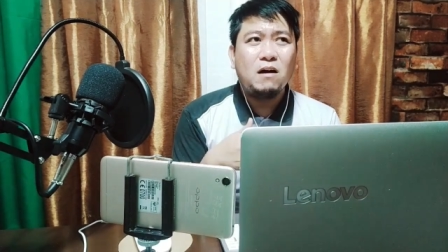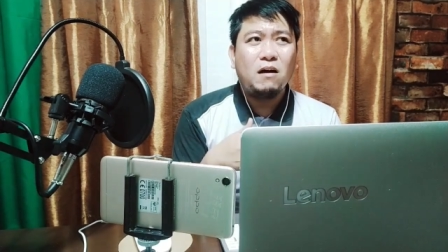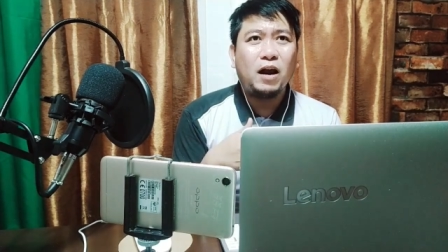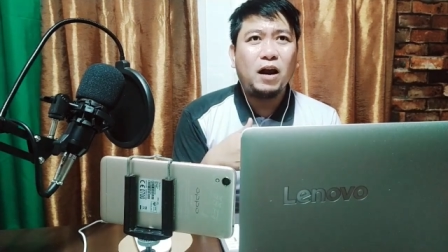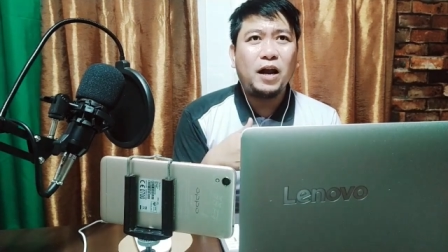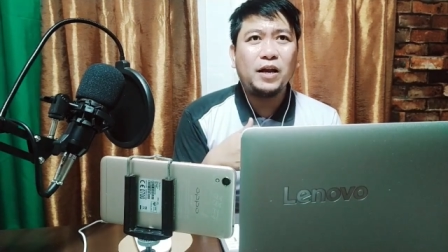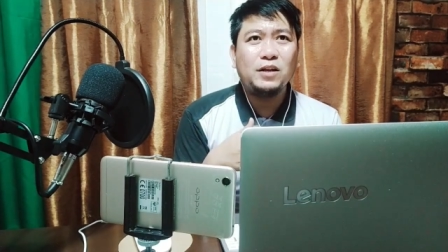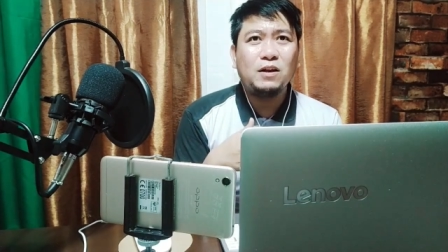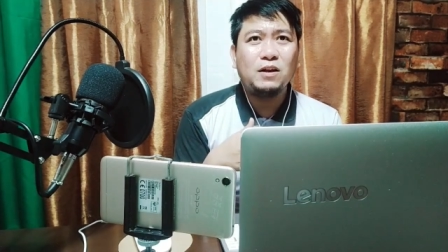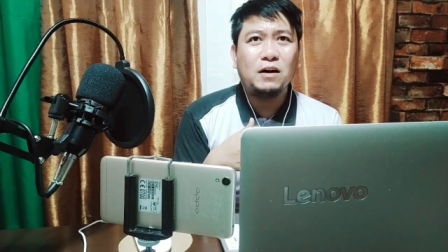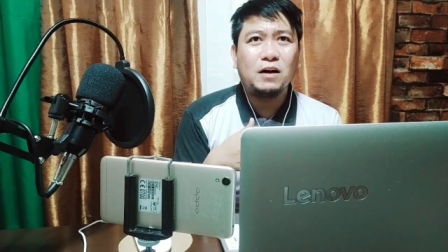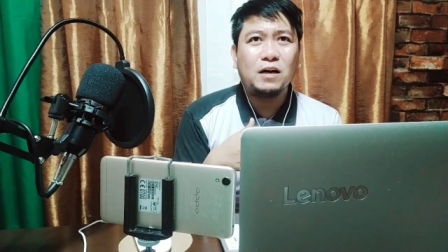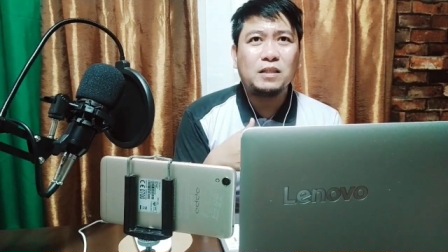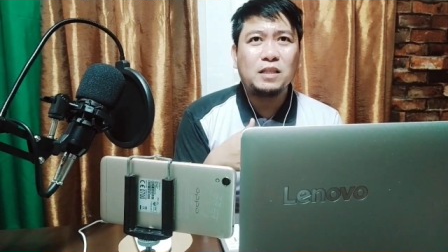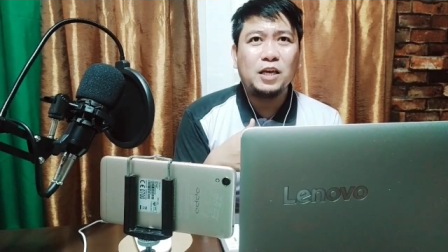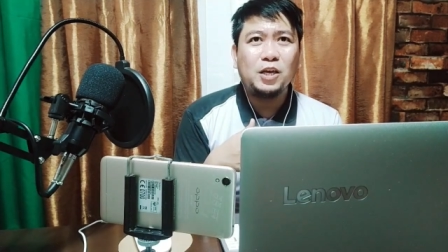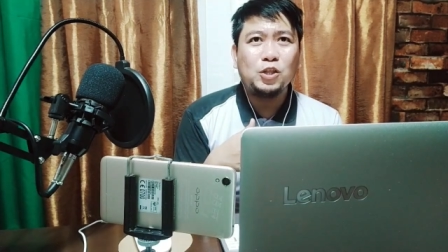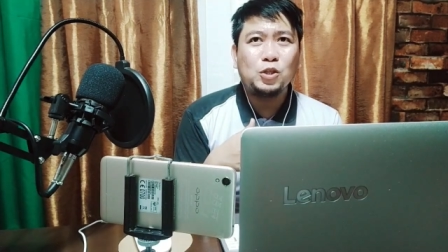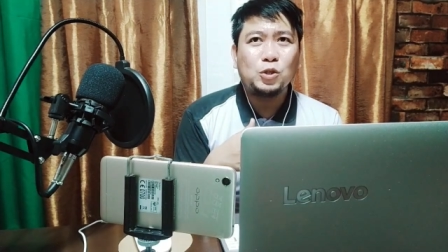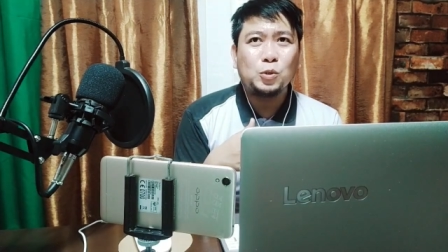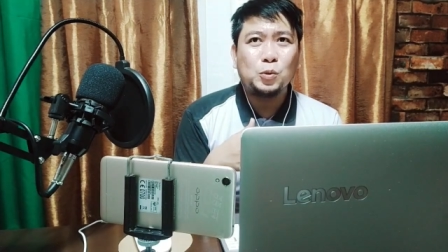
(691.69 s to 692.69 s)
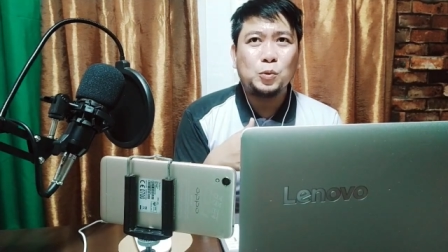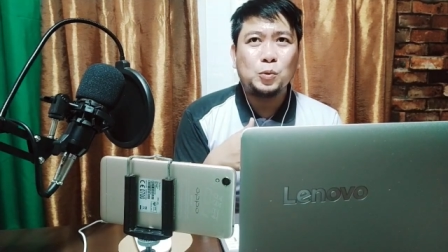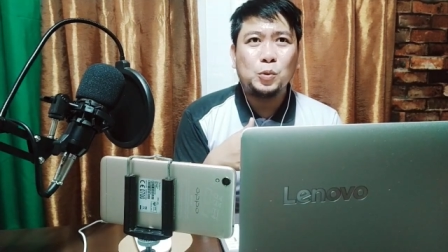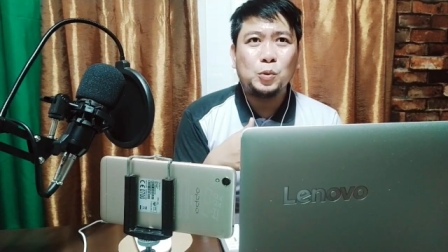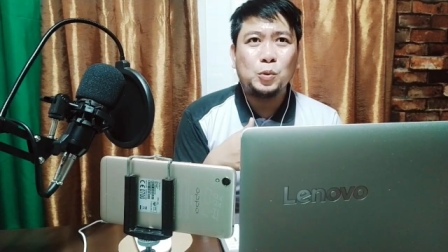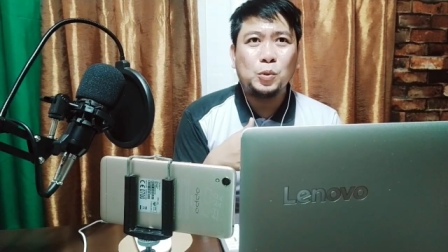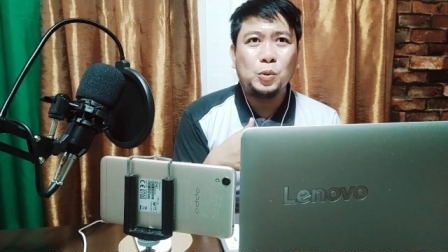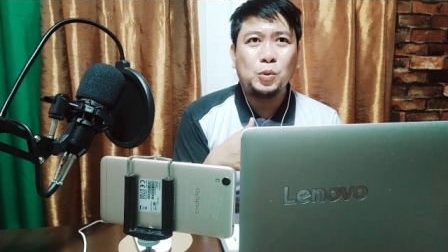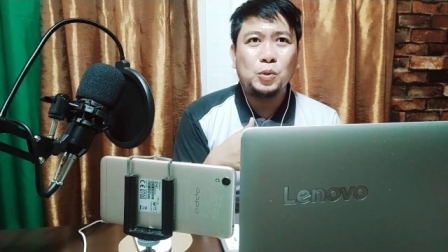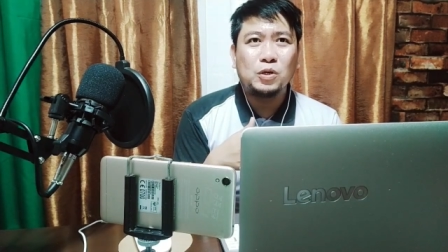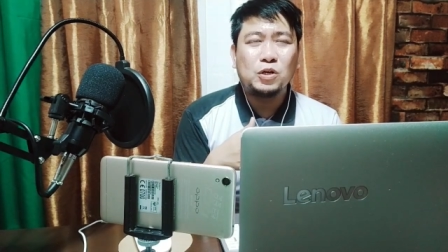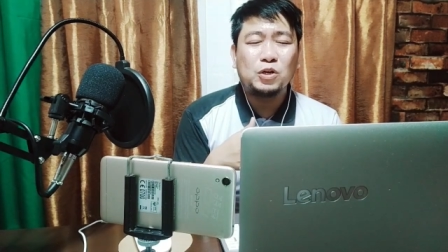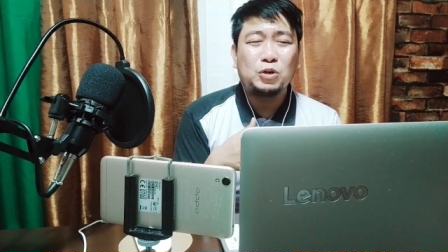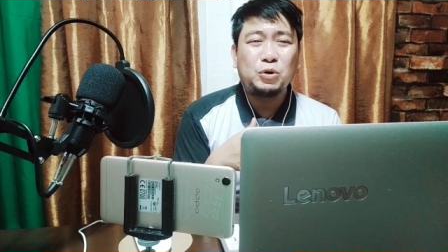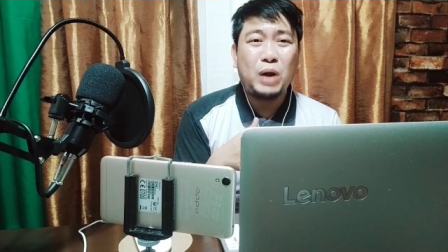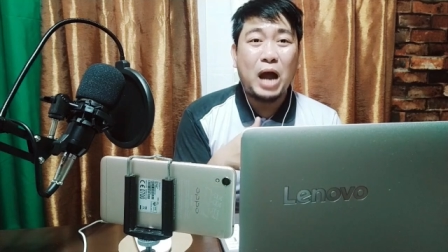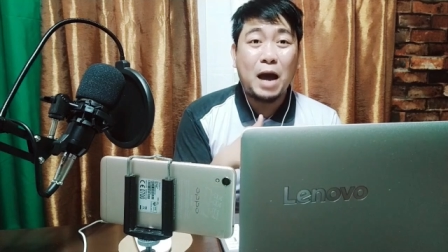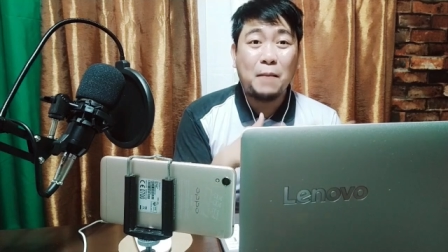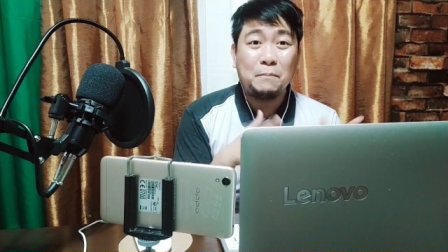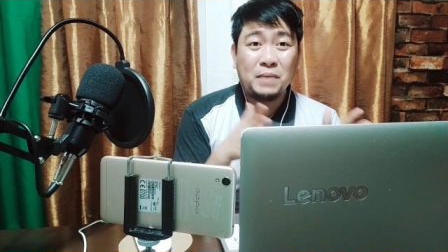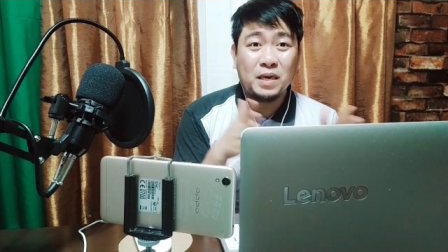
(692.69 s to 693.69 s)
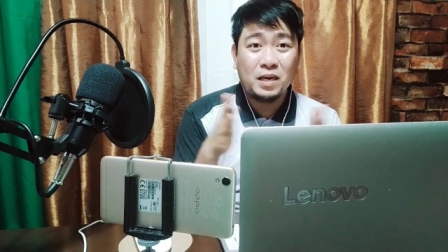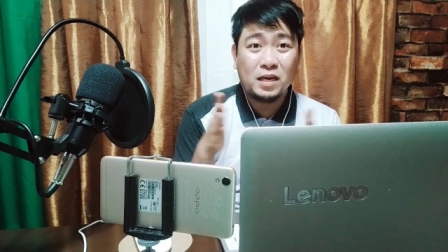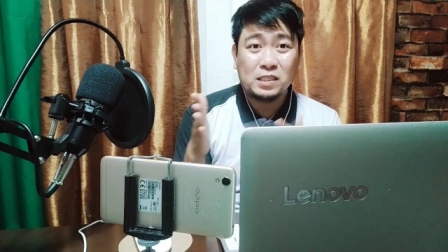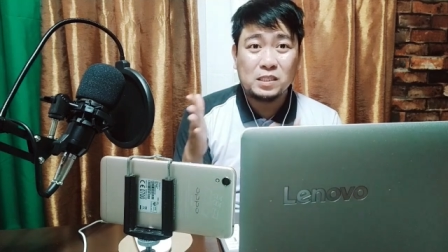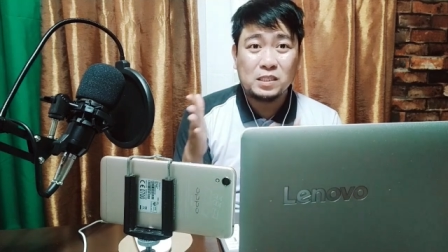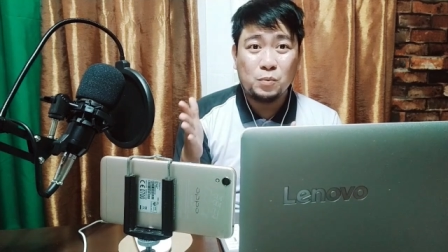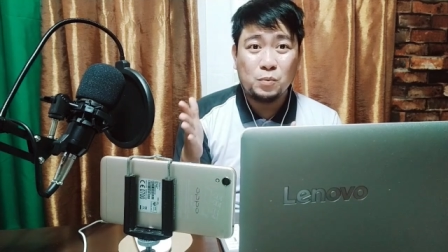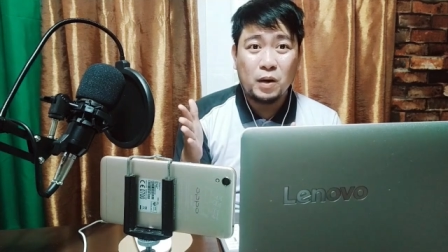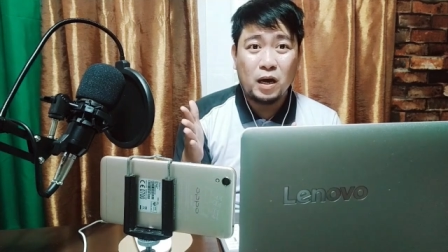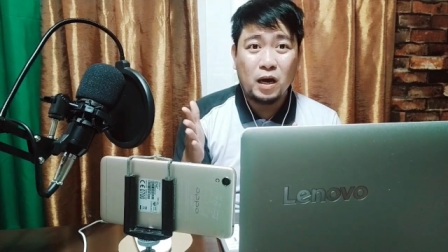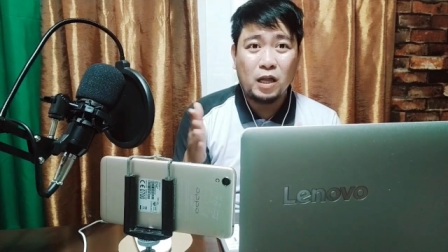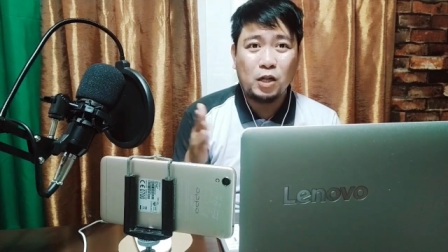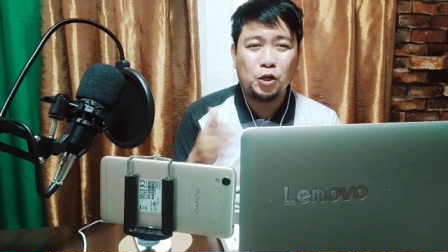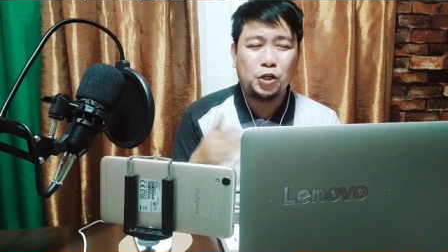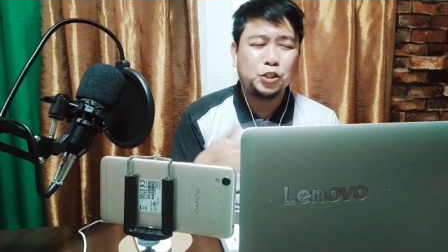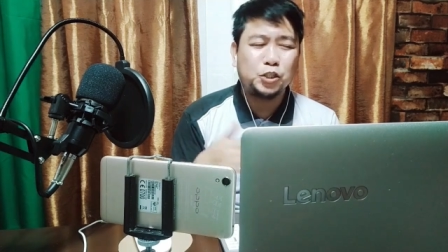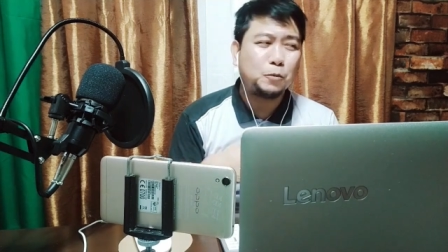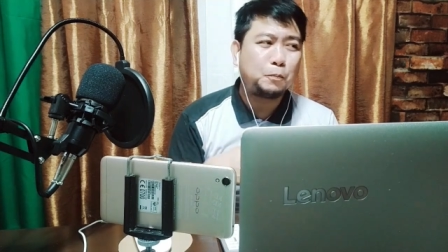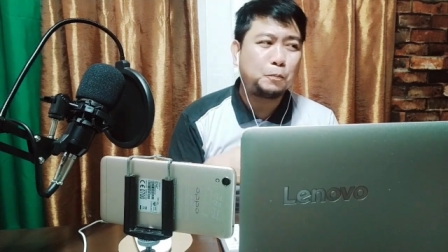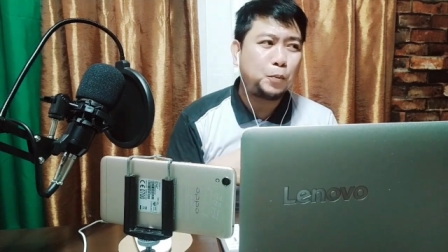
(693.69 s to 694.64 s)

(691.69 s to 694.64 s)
are not into cramming as well or to